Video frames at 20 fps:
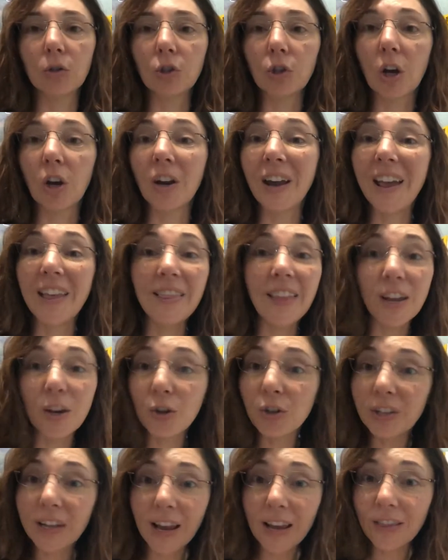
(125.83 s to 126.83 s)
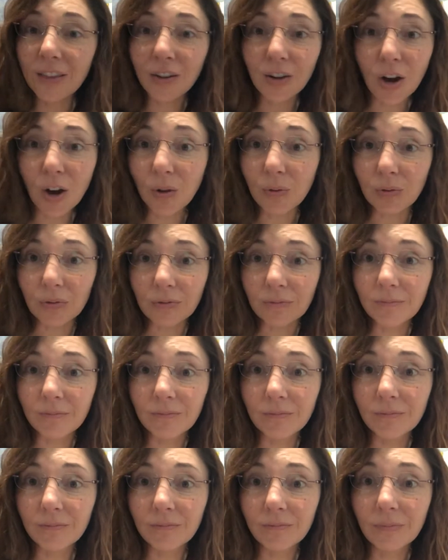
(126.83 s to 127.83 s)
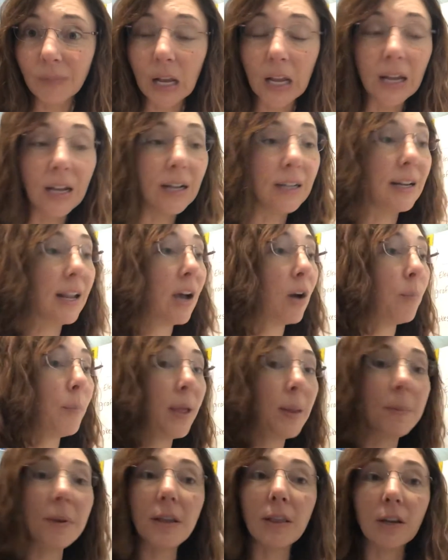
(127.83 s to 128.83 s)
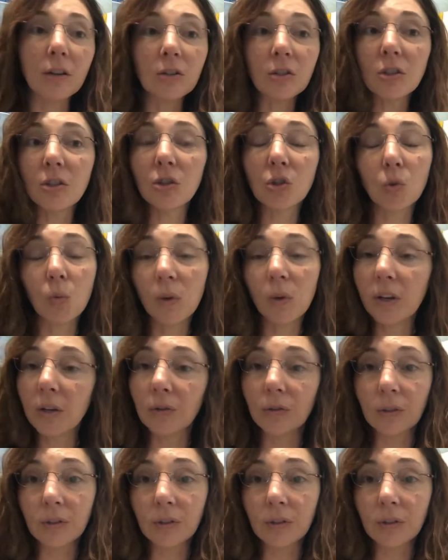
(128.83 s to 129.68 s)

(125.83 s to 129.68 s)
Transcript: chart, and they create their own. Now, maybe there's a squiggle.